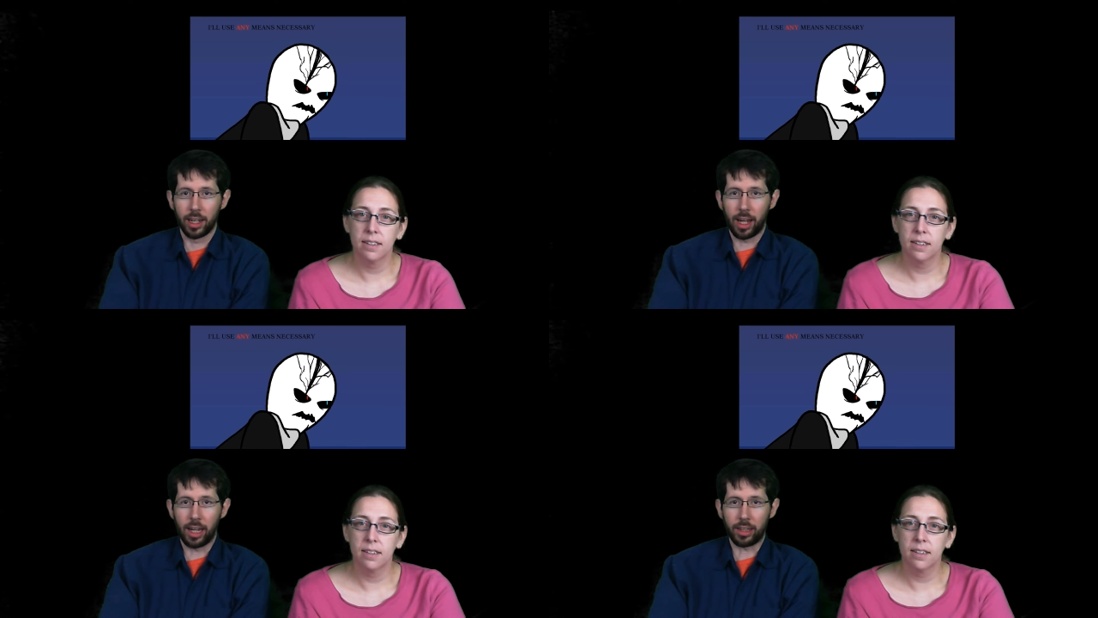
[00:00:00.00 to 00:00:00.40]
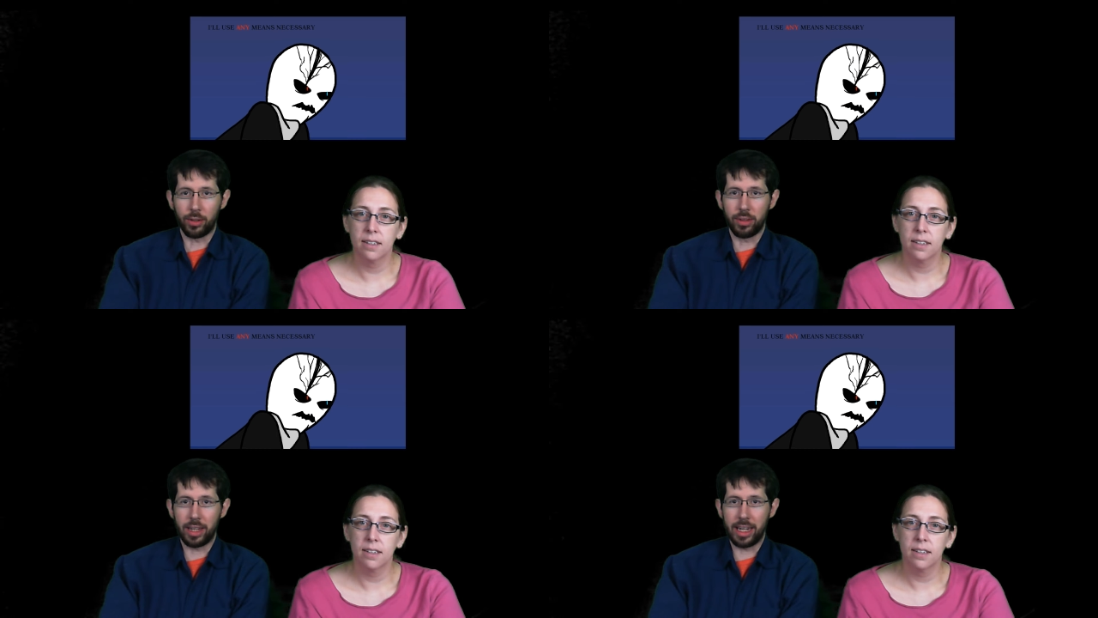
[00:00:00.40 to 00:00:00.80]
Speaker 1: I'll
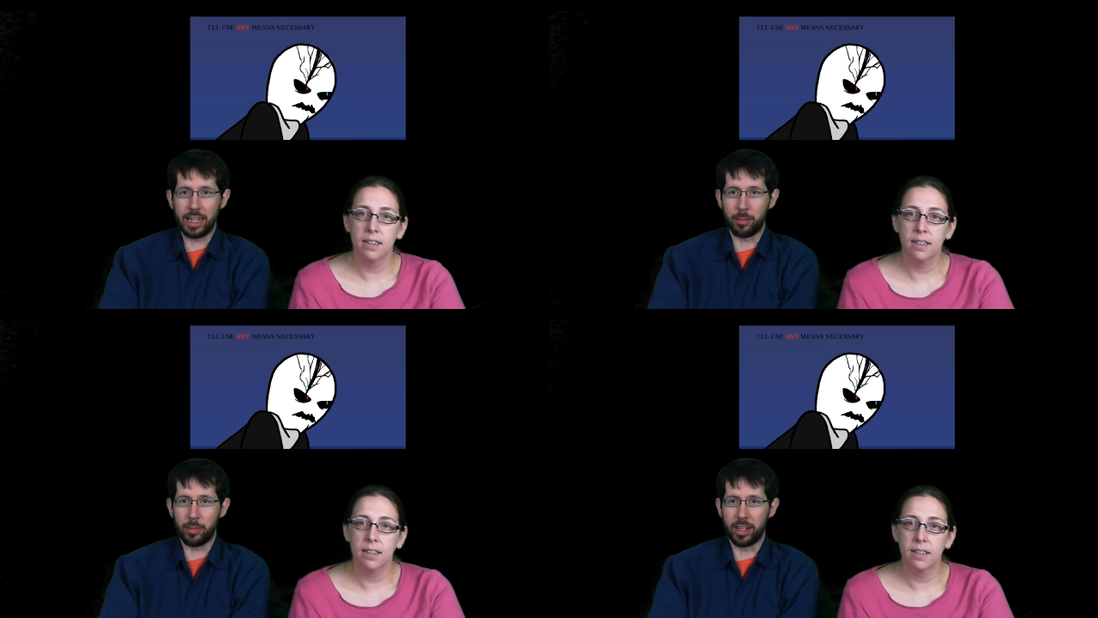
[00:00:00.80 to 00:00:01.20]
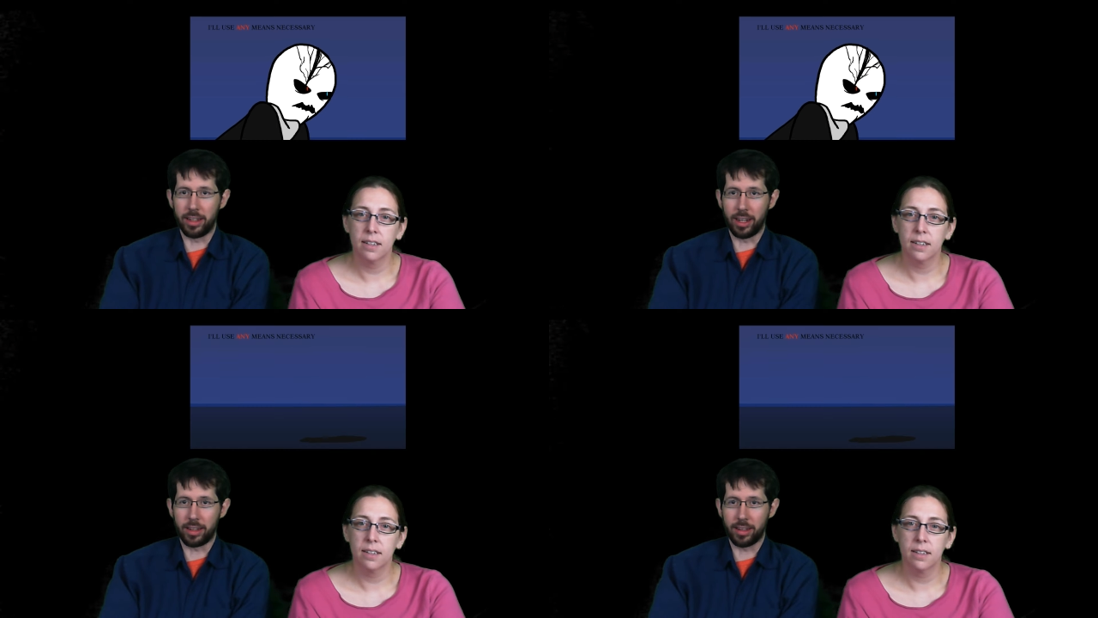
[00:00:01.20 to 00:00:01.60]
use any means
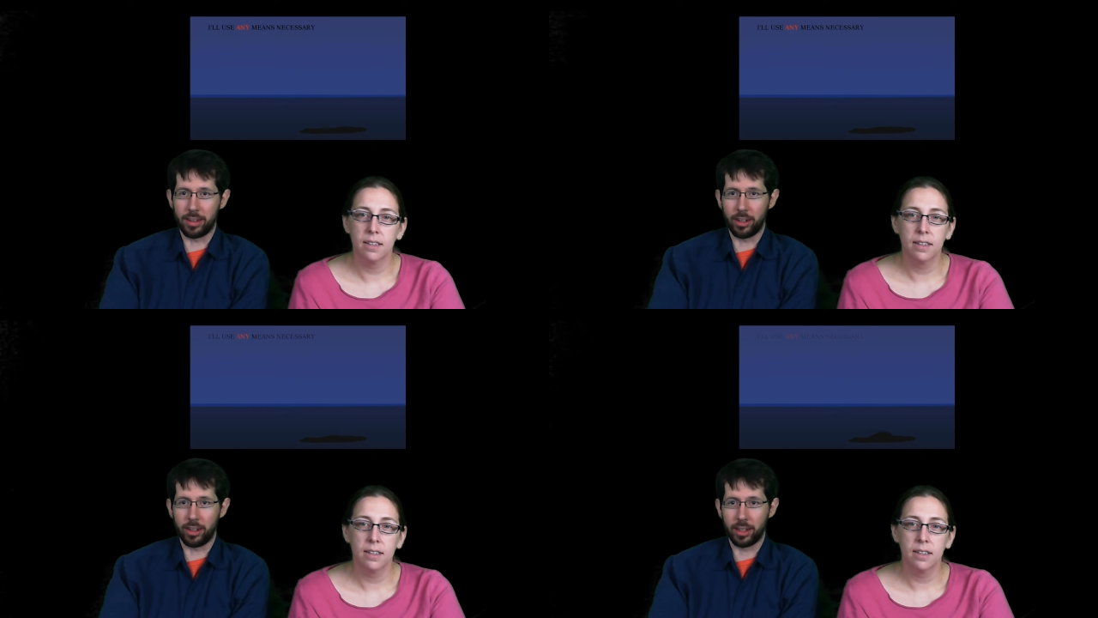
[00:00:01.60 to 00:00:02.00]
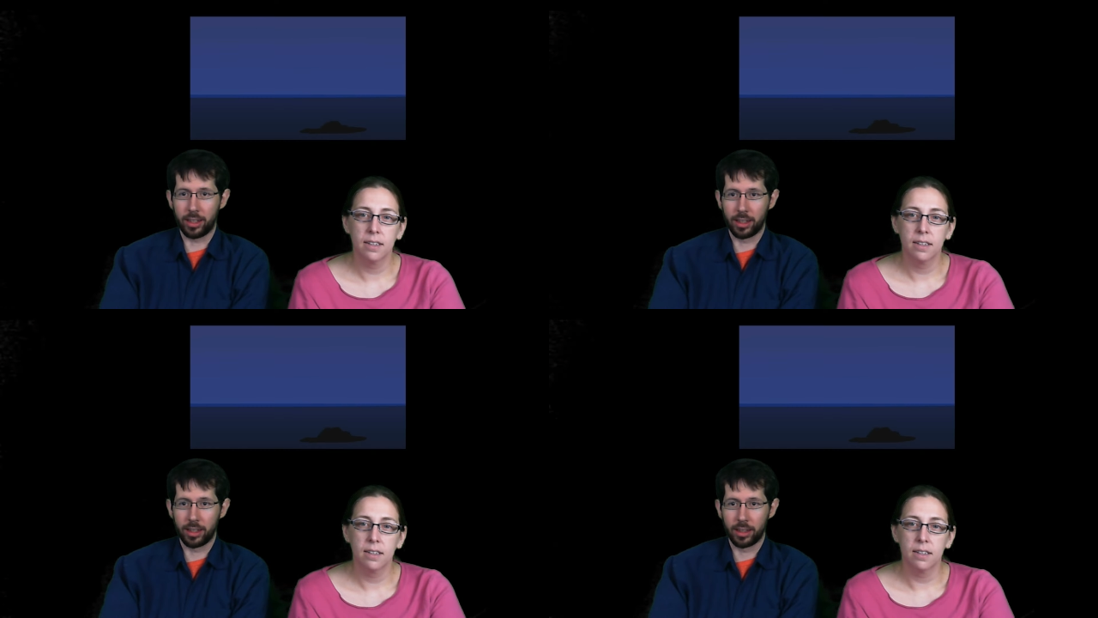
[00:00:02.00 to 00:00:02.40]
necessary.
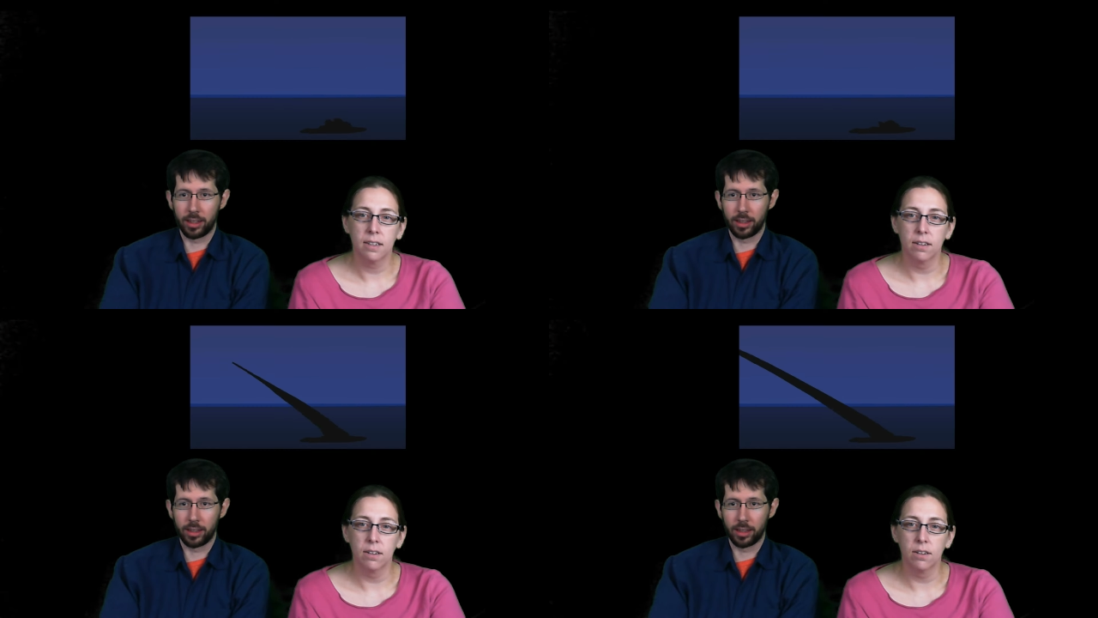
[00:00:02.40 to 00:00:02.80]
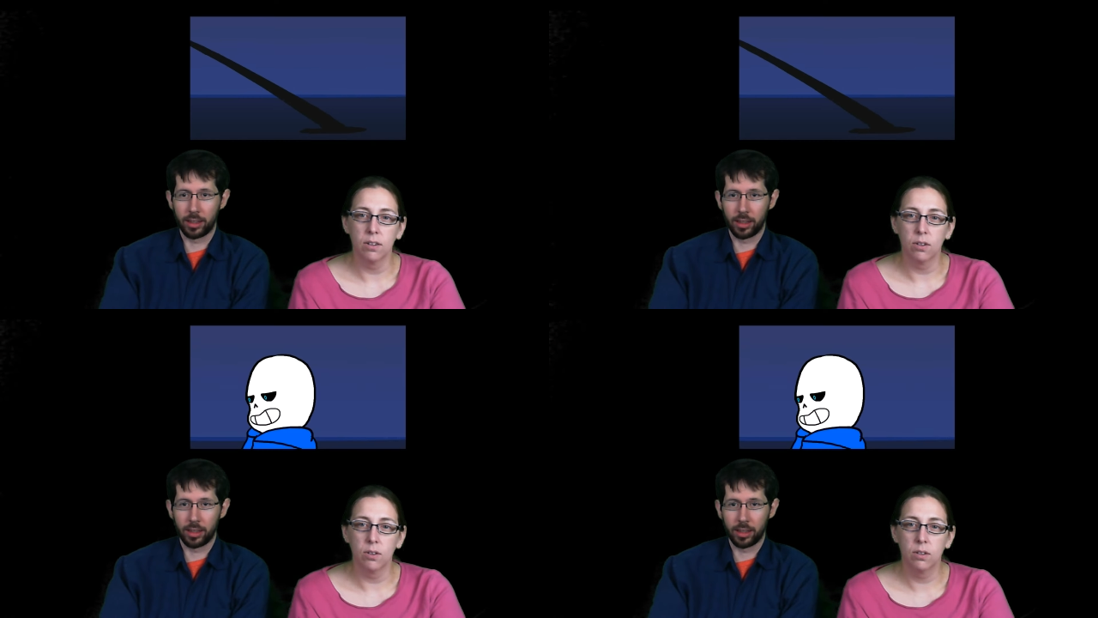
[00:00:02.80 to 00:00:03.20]
Uh
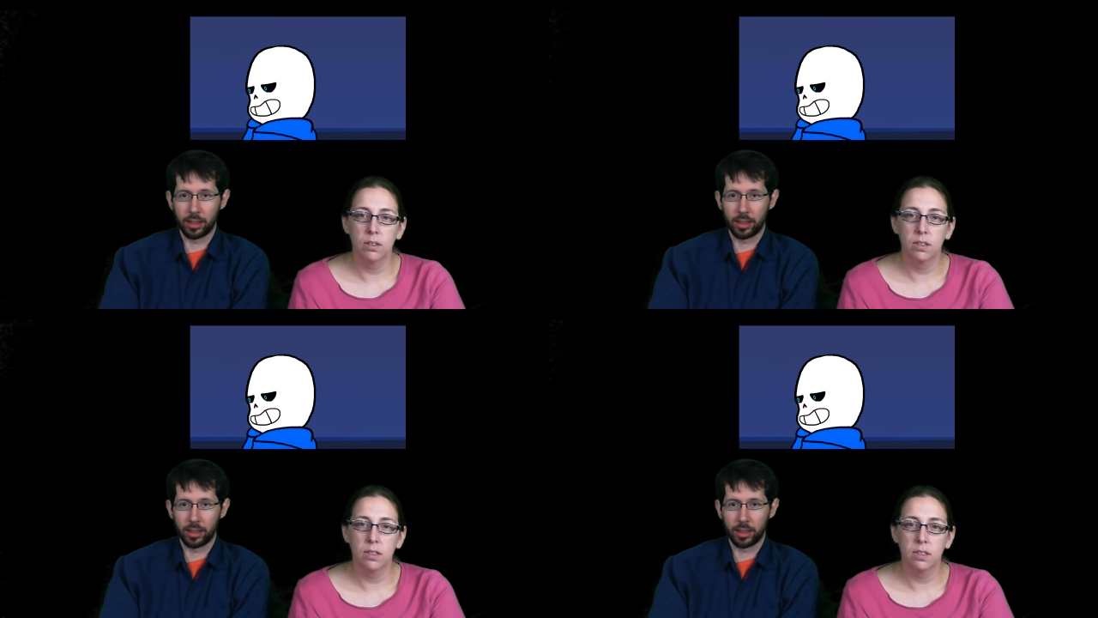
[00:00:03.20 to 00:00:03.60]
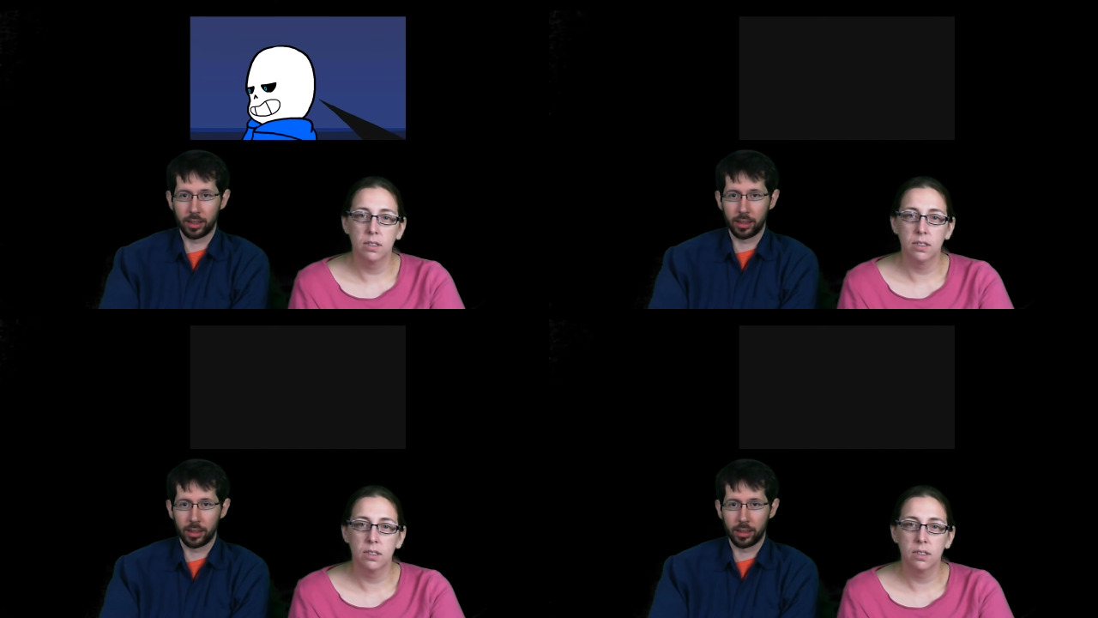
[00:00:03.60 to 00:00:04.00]
oh.
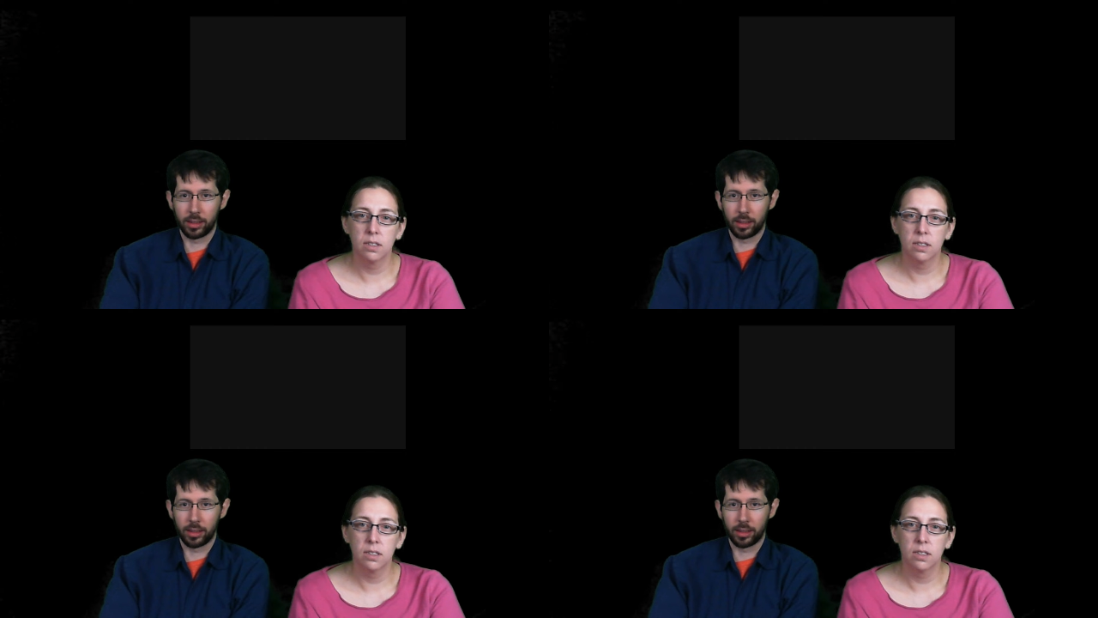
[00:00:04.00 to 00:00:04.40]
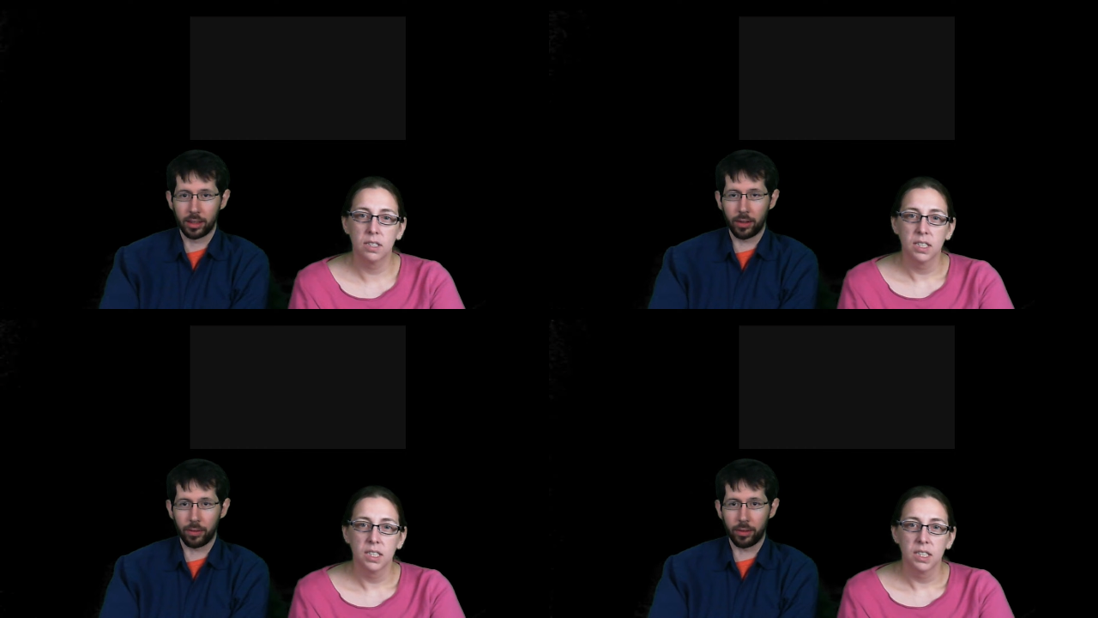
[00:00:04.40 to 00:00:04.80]

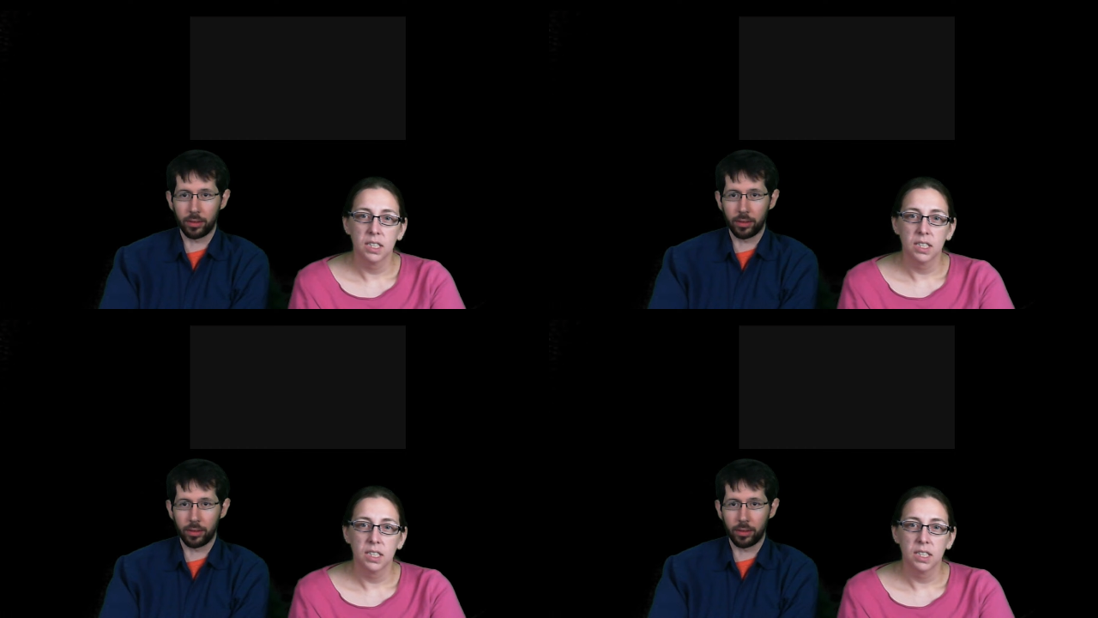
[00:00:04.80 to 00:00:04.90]
Oh